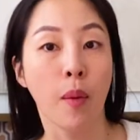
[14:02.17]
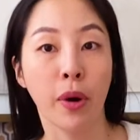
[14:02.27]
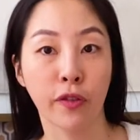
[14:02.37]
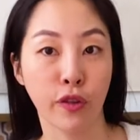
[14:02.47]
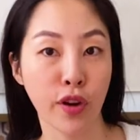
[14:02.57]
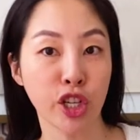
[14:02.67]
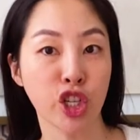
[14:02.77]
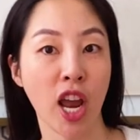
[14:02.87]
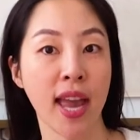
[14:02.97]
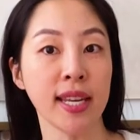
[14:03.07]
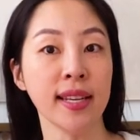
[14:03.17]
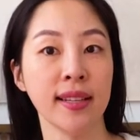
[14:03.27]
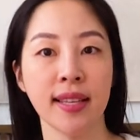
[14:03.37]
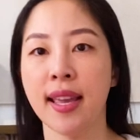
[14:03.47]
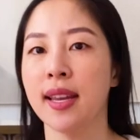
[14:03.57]
But for rich
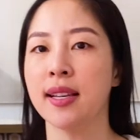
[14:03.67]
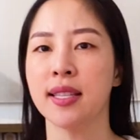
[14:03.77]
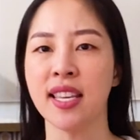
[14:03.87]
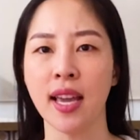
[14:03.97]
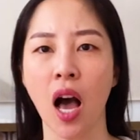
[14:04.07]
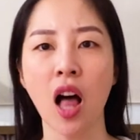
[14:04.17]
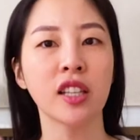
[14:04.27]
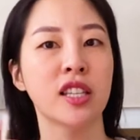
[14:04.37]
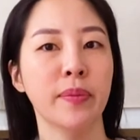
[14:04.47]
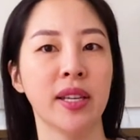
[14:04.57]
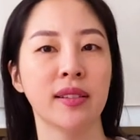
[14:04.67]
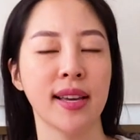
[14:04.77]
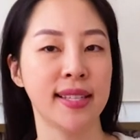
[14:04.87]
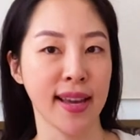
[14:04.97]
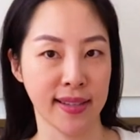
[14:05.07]
Chinese, it is the ultimate
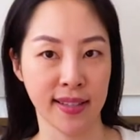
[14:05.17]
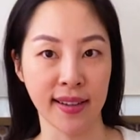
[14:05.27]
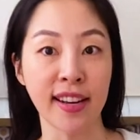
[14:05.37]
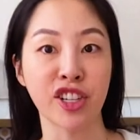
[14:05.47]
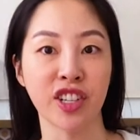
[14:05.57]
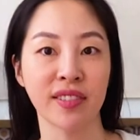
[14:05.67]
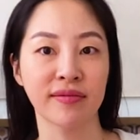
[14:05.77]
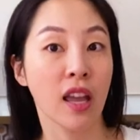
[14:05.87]
destination.